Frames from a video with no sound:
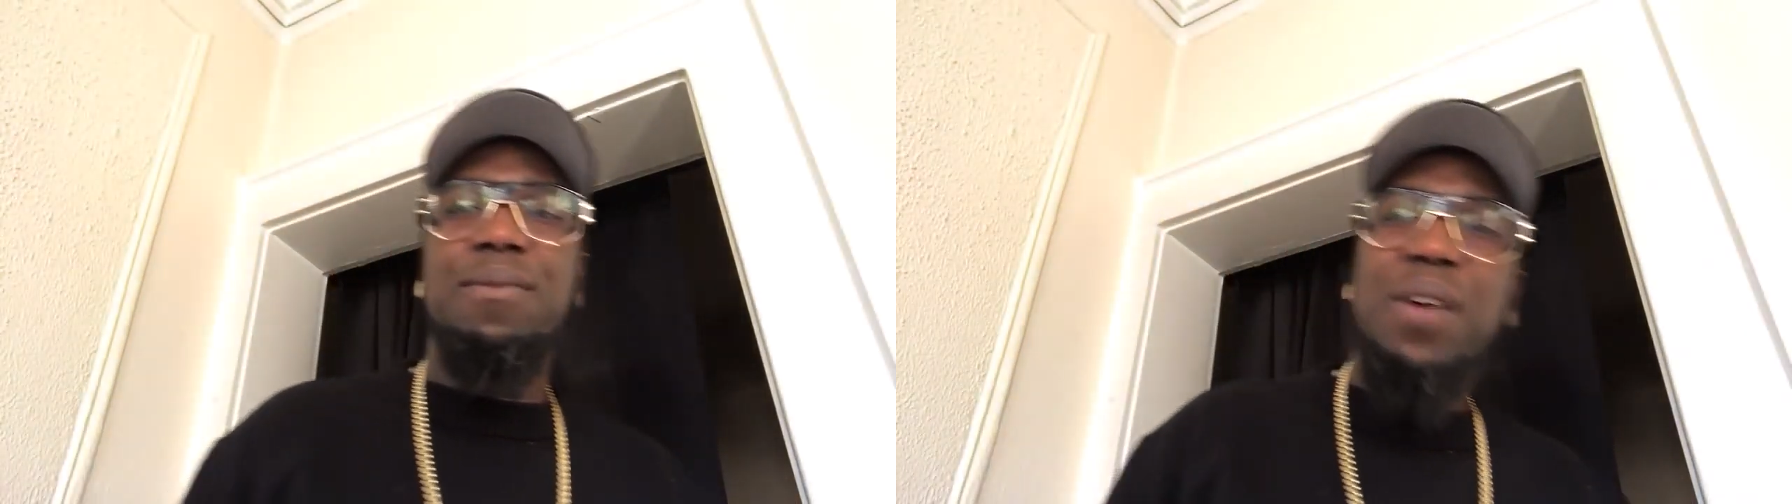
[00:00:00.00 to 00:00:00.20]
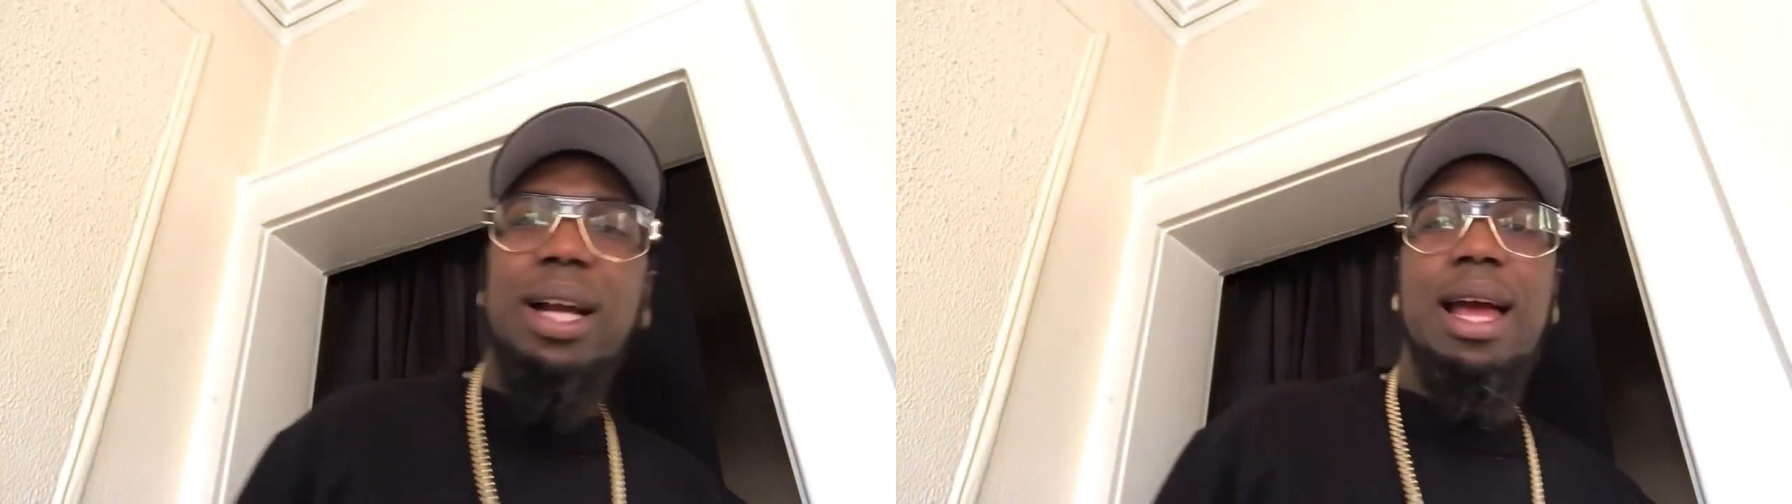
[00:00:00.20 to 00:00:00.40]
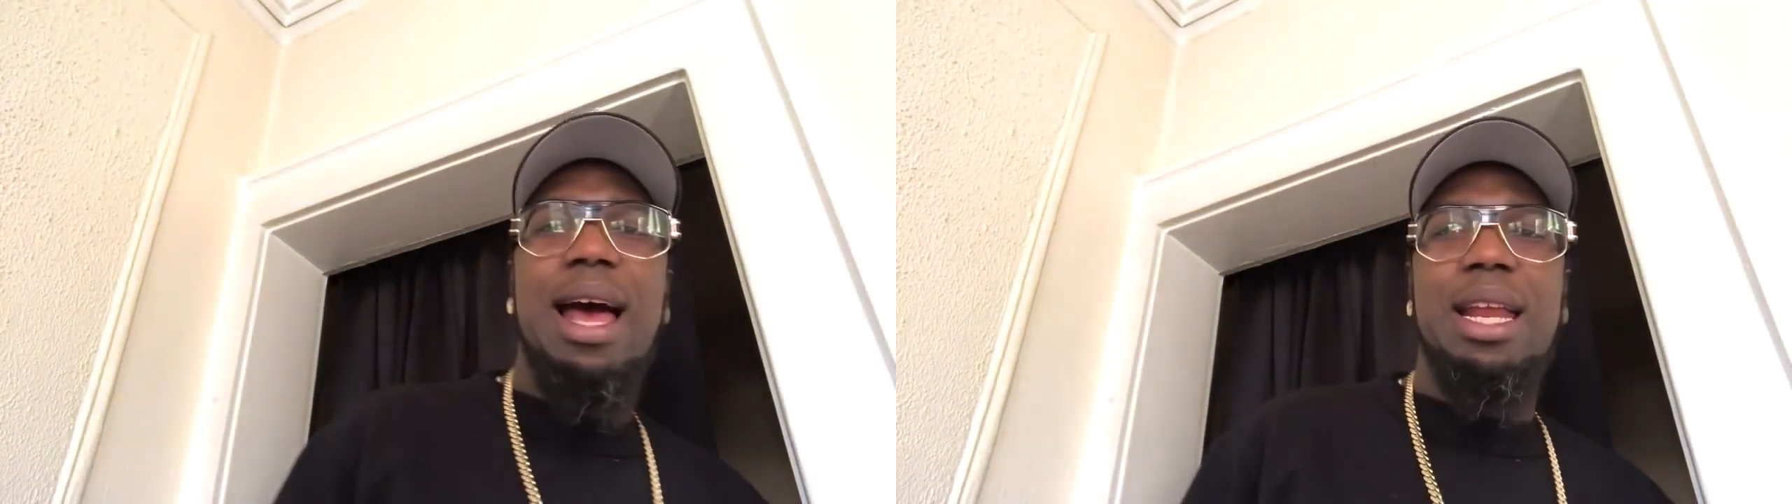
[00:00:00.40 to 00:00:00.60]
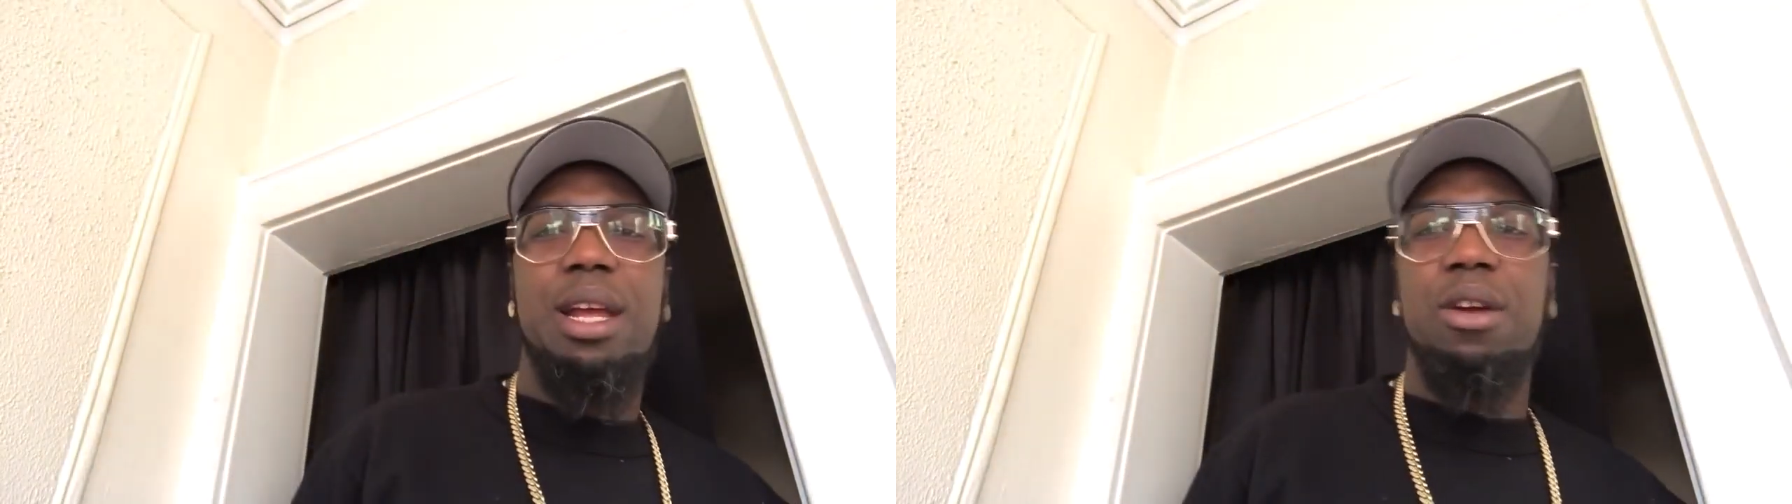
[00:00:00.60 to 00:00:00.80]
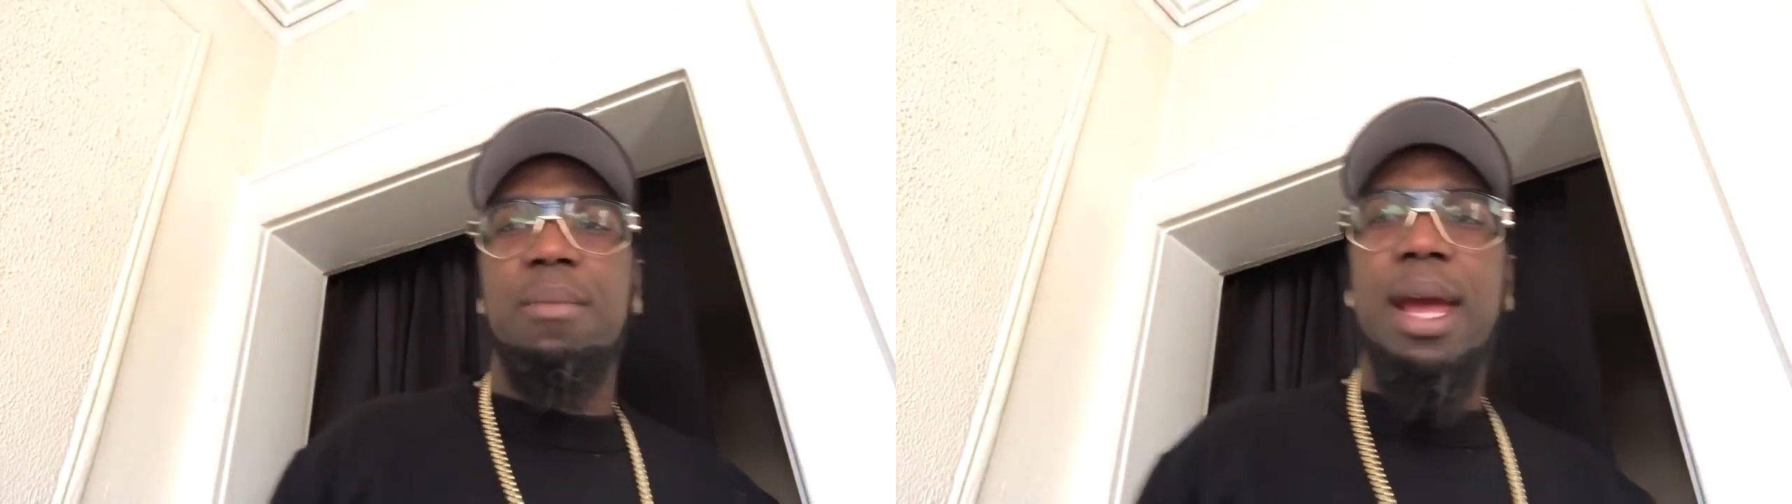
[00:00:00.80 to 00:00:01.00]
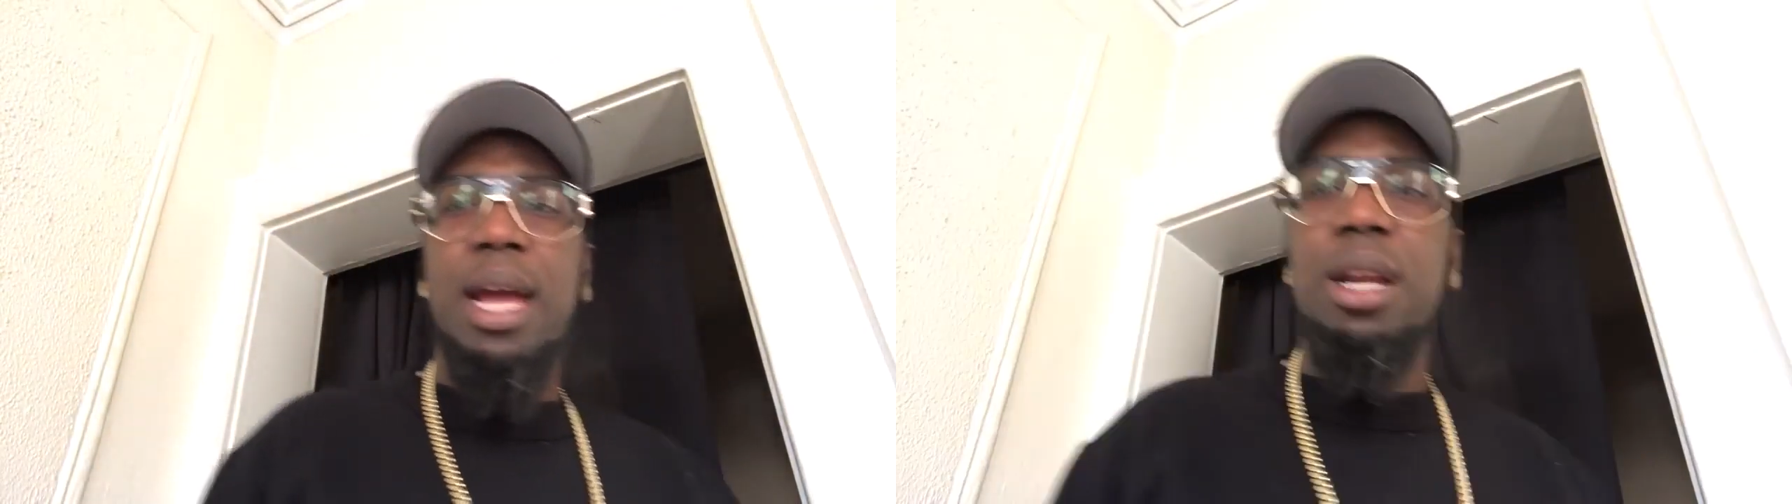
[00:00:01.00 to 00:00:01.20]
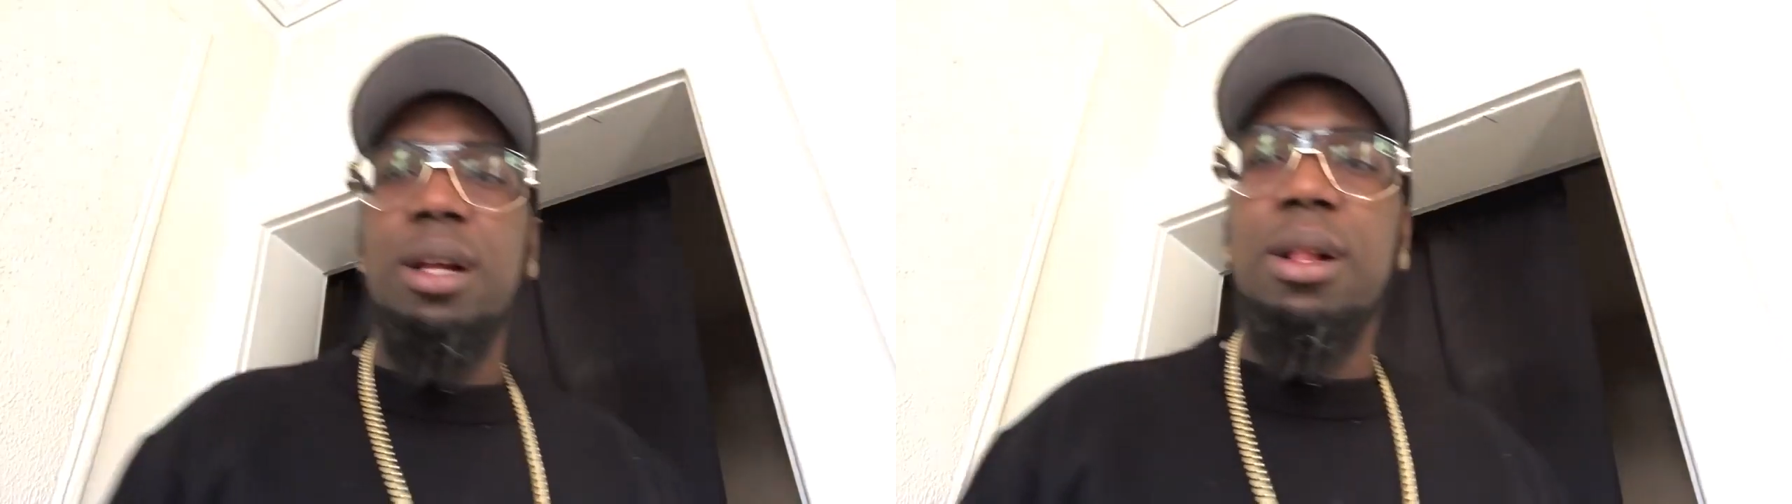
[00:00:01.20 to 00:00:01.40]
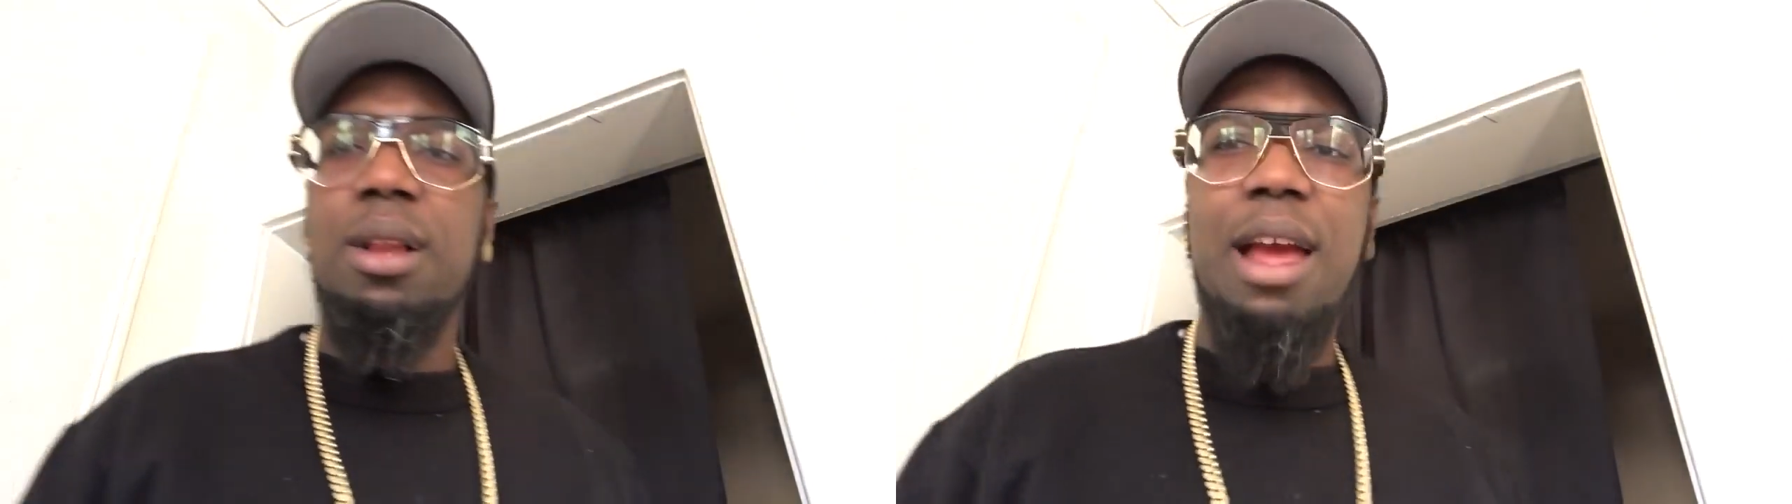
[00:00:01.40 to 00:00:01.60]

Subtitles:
Fuck out of here, man.